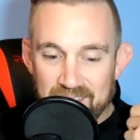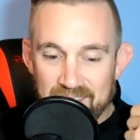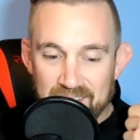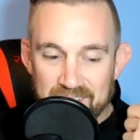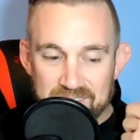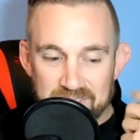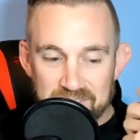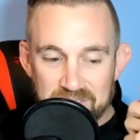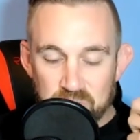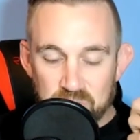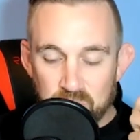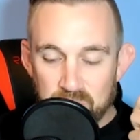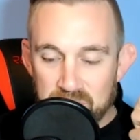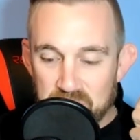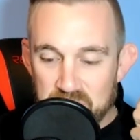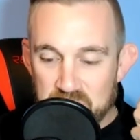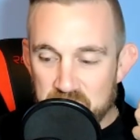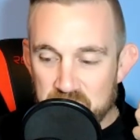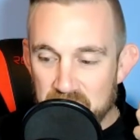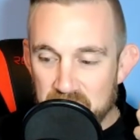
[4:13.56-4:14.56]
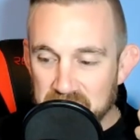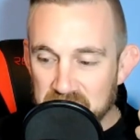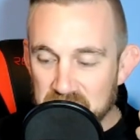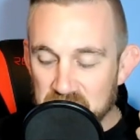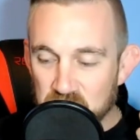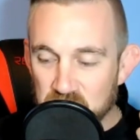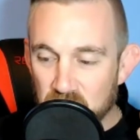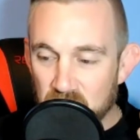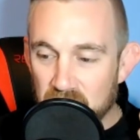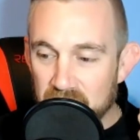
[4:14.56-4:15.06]
it's a Twitter
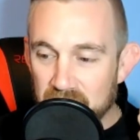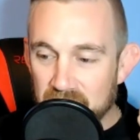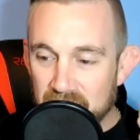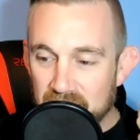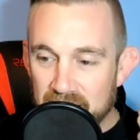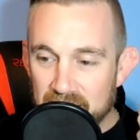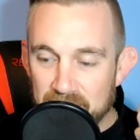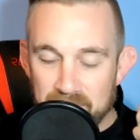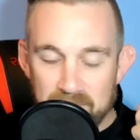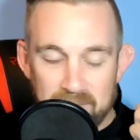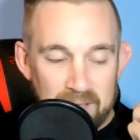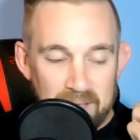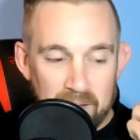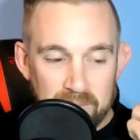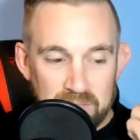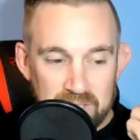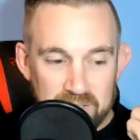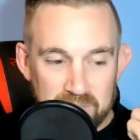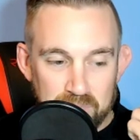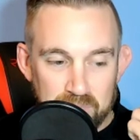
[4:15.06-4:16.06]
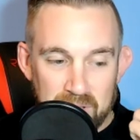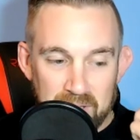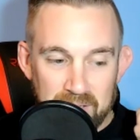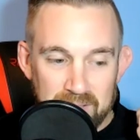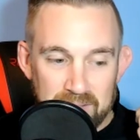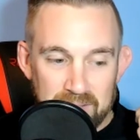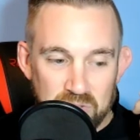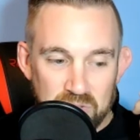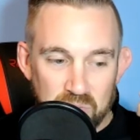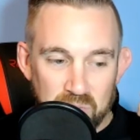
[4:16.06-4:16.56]
Spaces one, and I'm just big
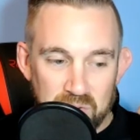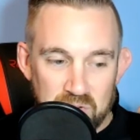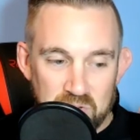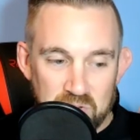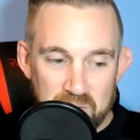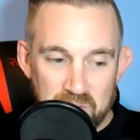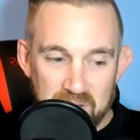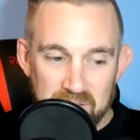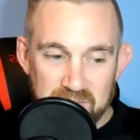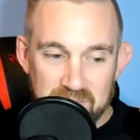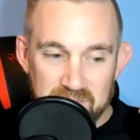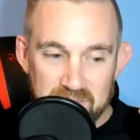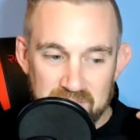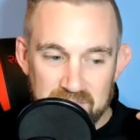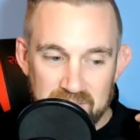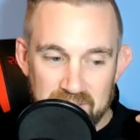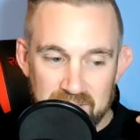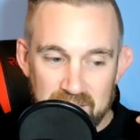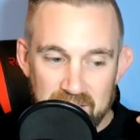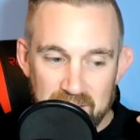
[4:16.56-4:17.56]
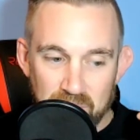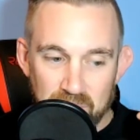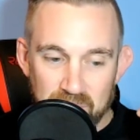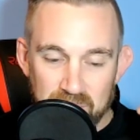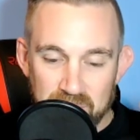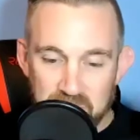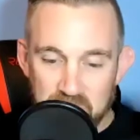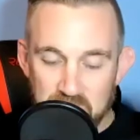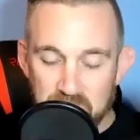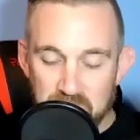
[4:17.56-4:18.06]
into Twitter Spaces, and
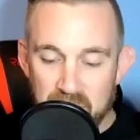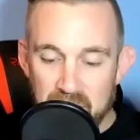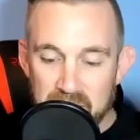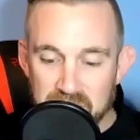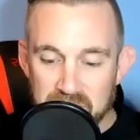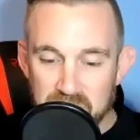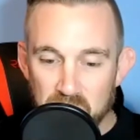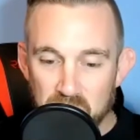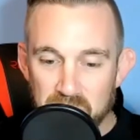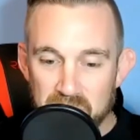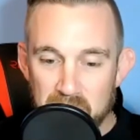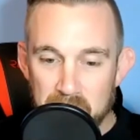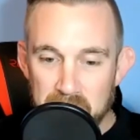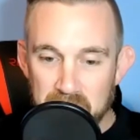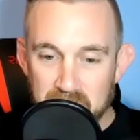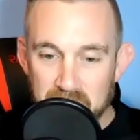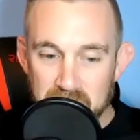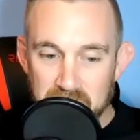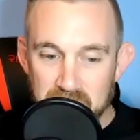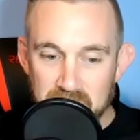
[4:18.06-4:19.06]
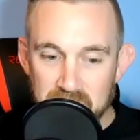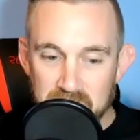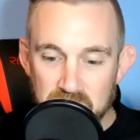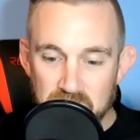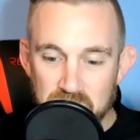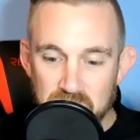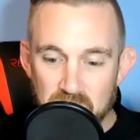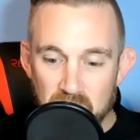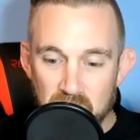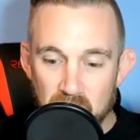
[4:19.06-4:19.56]
and you guys know that because of this
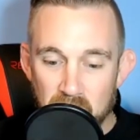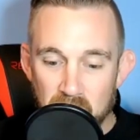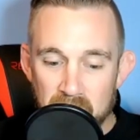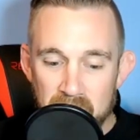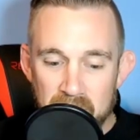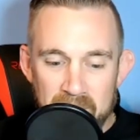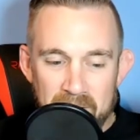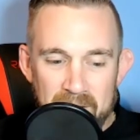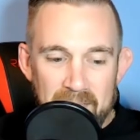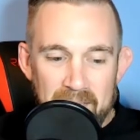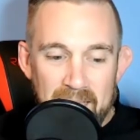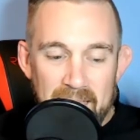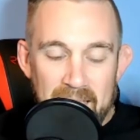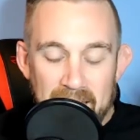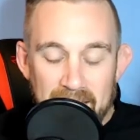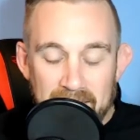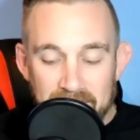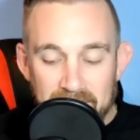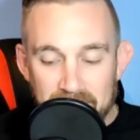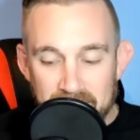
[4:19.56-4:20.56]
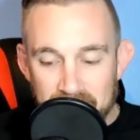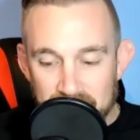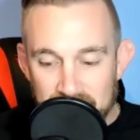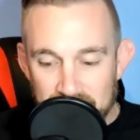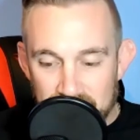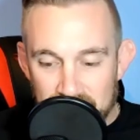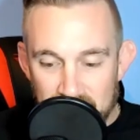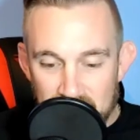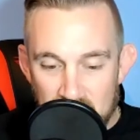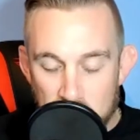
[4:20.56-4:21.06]
show. And
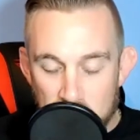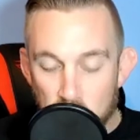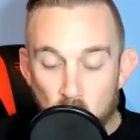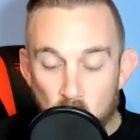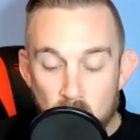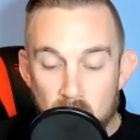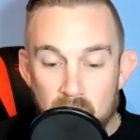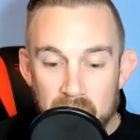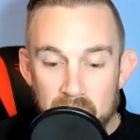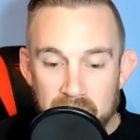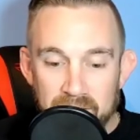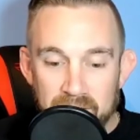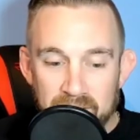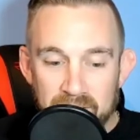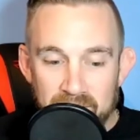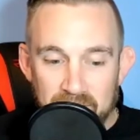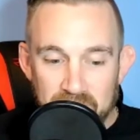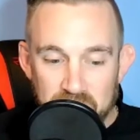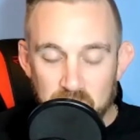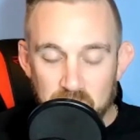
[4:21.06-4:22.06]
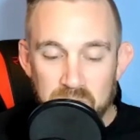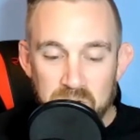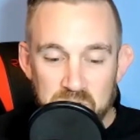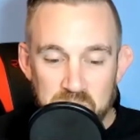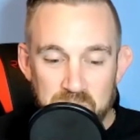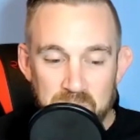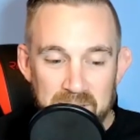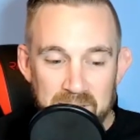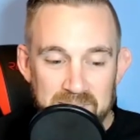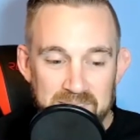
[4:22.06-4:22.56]
I won a Twitter
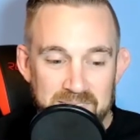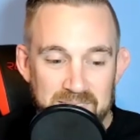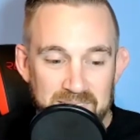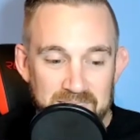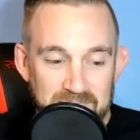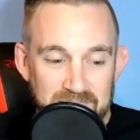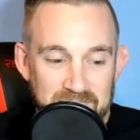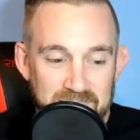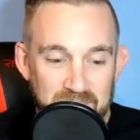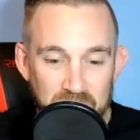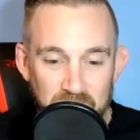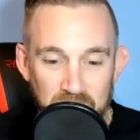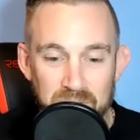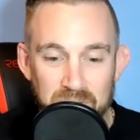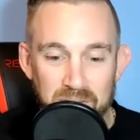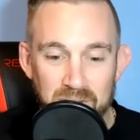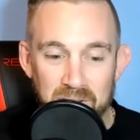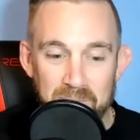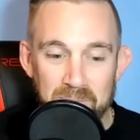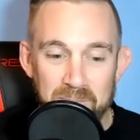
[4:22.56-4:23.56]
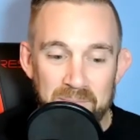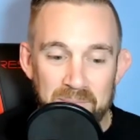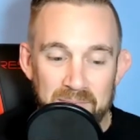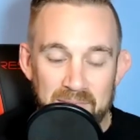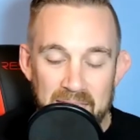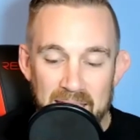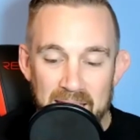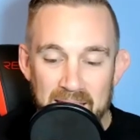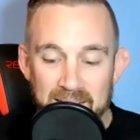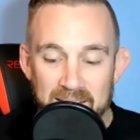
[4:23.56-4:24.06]
Spaces hoodlum.
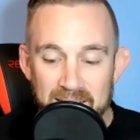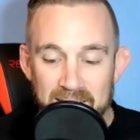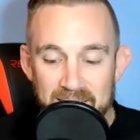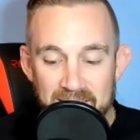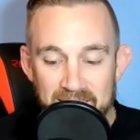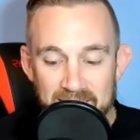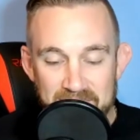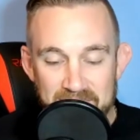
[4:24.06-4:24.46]
And